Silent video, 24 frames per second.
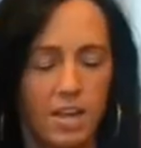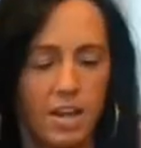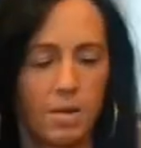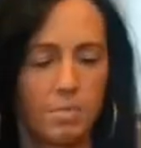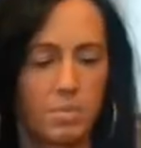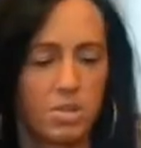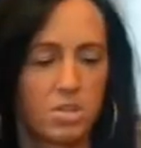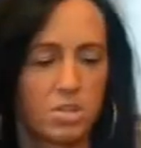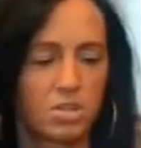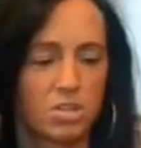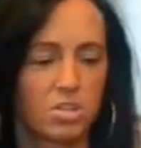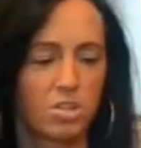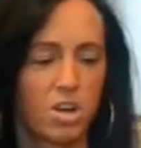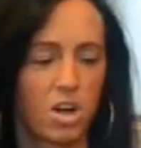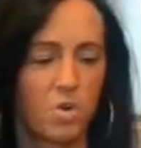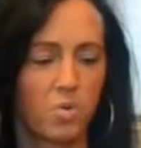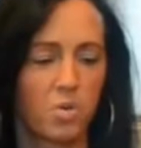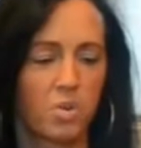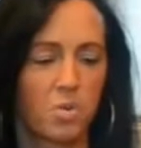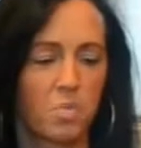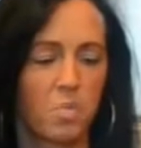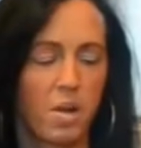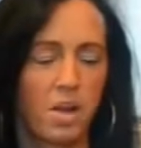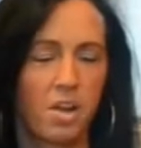and I'm going to start
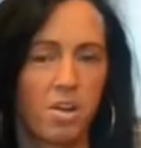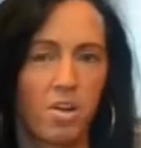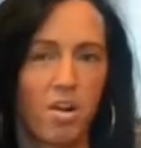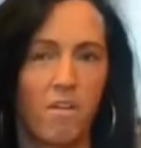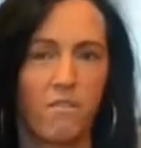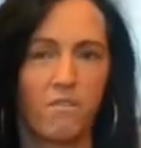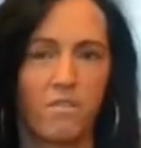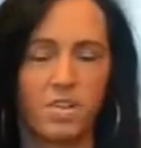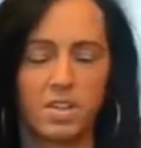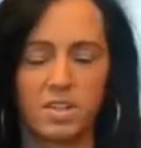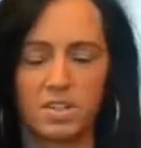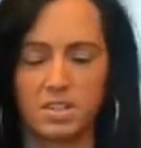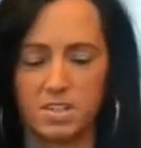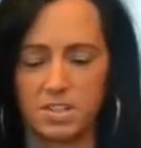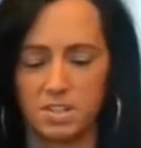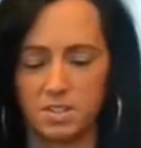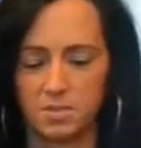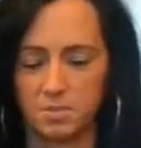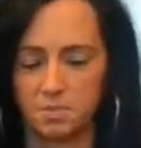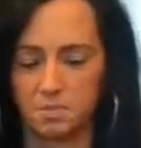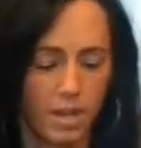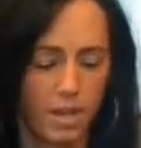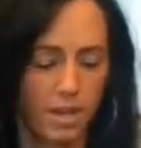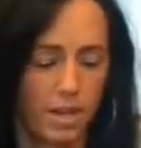with my
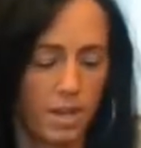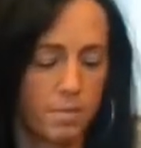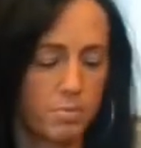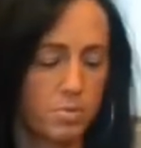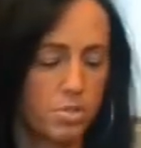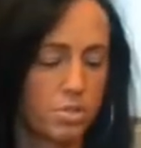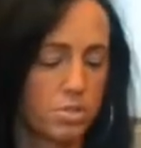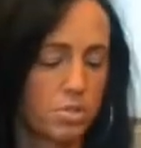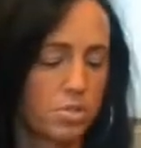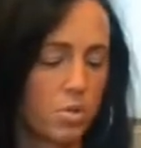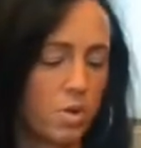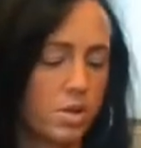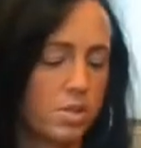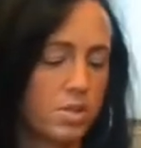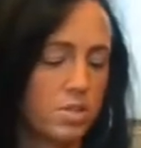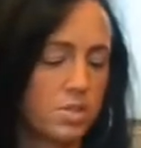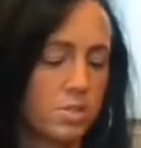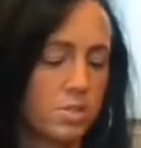Confident. And I'm just going to